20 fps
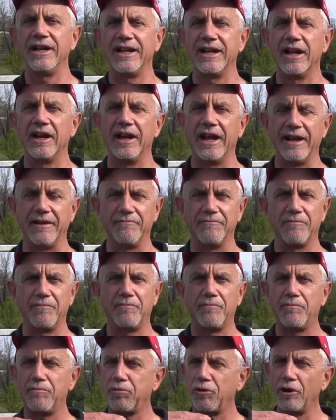to get a
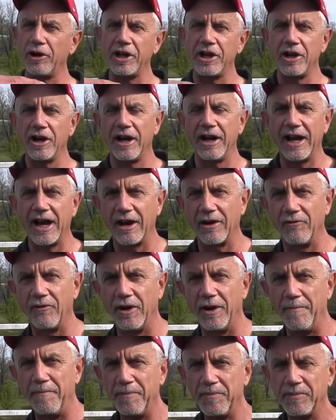pretty cut out of
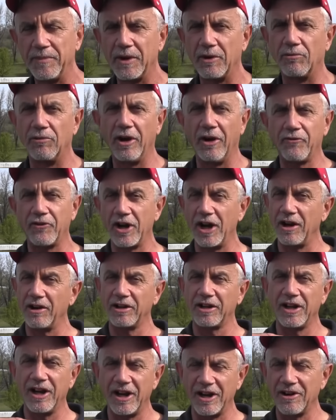a rough
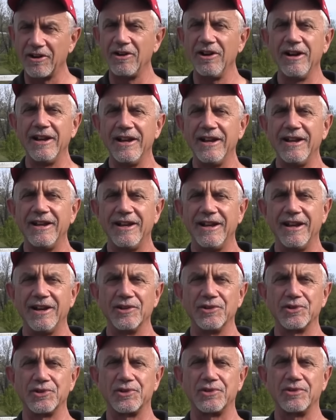cut cutter
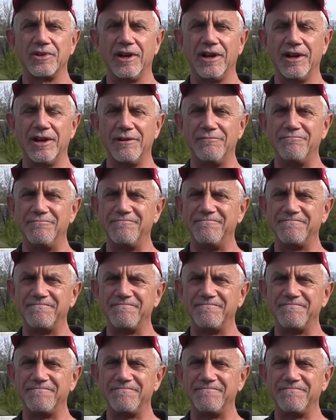is uh,